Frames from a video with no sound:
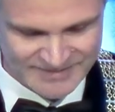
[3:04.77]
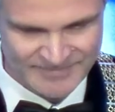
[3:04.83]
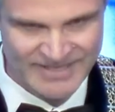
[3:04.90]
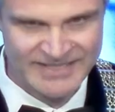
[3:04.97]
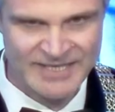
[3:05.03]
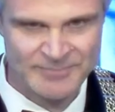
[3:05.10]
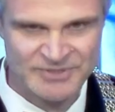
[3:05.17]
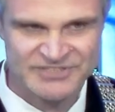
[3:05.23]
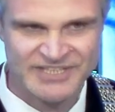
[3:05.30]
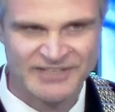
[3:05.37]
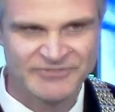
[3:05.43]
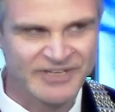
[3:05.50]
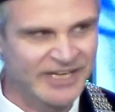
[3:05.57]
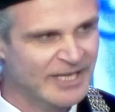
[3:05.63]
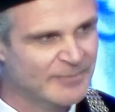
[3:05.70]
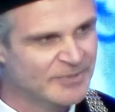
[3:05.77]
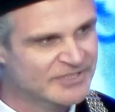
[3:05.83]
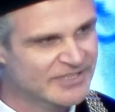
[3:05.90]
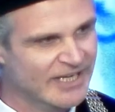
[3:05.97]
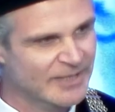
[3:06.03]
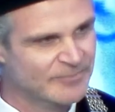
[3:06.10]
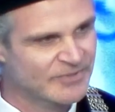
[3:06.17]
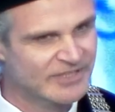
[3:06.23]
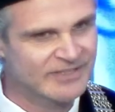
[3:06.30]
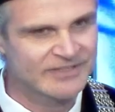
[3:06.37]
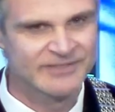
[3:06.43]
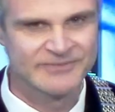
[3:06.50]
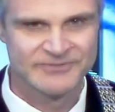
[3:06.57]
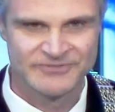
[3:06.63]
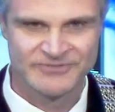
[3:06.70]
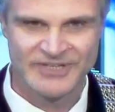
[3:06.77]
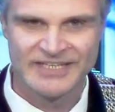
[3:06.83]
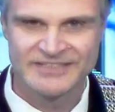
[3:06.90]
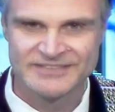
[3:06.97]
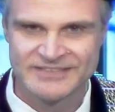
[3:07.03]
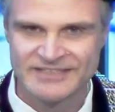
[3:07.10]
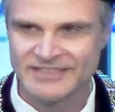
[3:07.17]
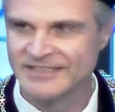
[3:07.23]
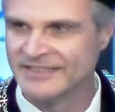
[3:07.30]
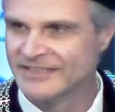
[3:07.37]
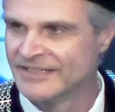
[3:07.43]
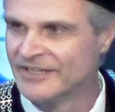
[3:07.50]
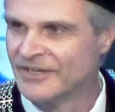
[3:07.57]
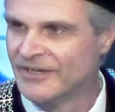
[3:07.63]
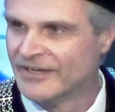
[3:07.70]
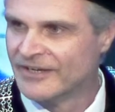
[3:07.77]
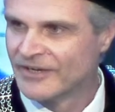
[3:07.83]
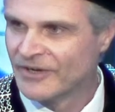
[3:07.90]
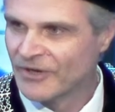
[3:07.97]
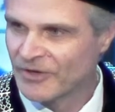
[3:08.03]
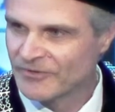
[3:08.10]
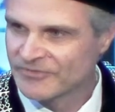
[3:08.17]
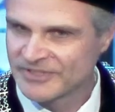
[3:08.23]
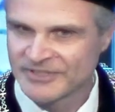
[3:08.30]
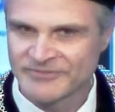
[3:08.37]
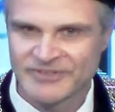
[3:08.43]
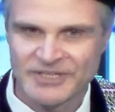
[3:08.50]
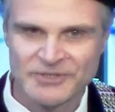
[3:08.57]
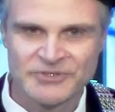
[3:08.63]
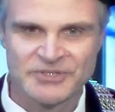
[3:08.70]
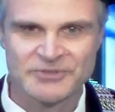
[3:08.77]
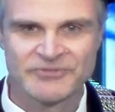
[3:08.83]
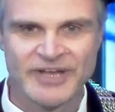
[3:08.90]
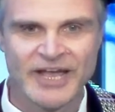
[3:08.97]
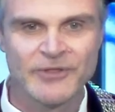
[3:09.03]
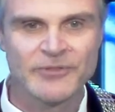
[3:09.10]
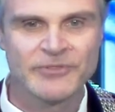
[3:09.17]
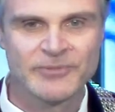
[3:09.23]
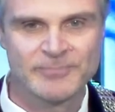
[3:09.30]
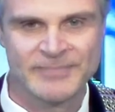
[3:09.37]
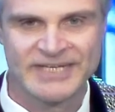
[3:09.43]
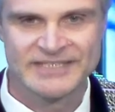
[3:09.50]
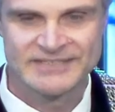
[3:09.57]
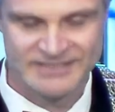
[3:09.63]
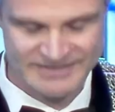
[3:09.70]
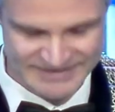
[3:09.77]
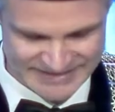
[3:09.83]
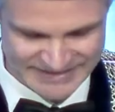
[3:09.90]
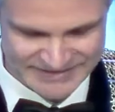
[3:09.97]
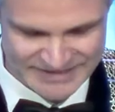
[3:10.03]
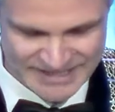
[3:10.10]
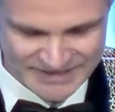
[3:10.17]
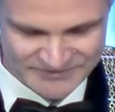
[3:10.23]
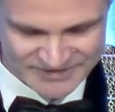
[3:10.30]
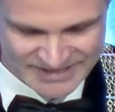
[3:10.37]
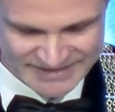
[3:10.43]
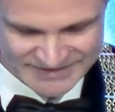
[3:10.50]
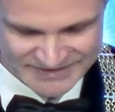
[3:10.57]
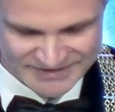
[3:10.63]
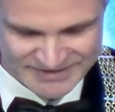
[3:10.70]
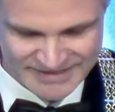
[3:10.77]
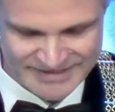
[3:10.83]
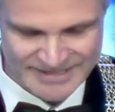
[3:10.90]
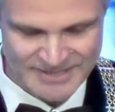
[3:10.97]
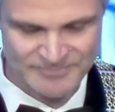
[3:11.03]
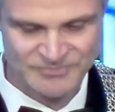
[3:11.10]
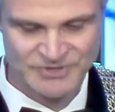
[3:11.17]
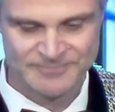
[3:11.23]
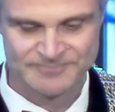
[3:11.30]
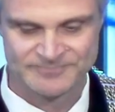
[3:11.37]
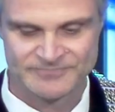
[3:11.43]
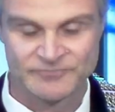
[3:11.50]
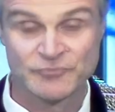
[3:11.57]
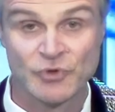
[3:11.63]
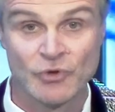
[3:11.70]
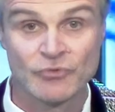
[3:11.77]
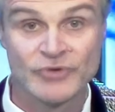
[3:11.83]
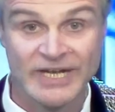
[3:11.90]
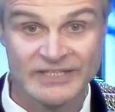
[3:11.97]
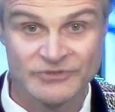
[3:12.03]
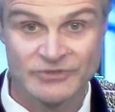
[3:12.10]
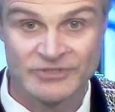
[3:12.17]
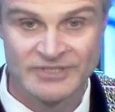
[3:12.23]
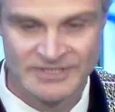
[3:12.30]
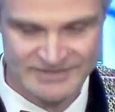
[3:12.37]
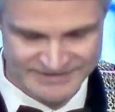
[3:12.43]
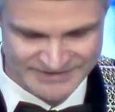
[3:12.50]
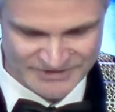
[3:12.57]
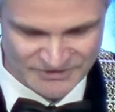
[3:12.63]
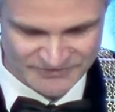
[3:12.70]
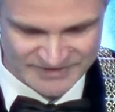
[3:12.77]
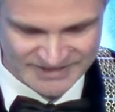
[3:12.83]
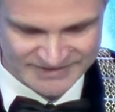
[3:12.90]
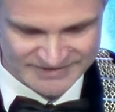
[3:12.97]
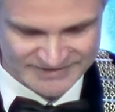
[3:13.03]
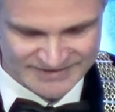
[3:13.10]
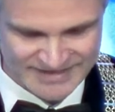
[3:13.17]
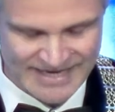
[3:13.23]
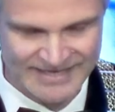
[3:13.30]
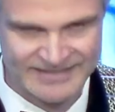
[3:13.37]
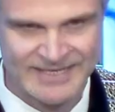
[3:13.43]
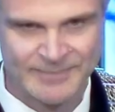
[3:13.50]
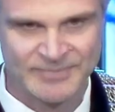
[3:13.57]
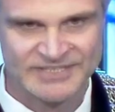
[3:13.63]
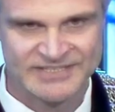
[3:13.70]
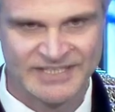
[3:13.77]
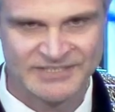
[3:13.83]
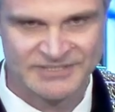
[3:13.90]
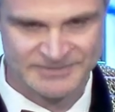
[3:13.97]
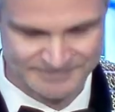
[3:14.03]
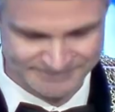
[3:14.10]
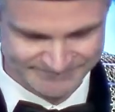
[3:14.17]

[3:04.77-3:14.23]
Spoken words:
My name is Stef Kremers. I'm the Vice Dean of the Faculty of Health, Medicine and Life Sciences, and I'm the pro-rector of this academic session.